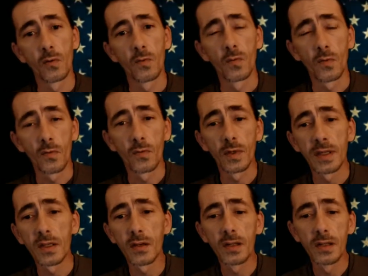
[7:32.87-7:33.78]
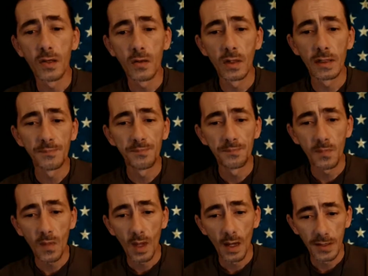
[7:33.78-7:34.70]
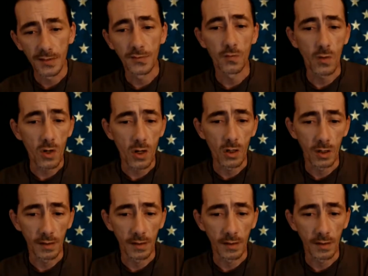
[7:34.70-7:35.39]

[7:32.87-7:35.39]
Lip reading: What they're doing is wrong.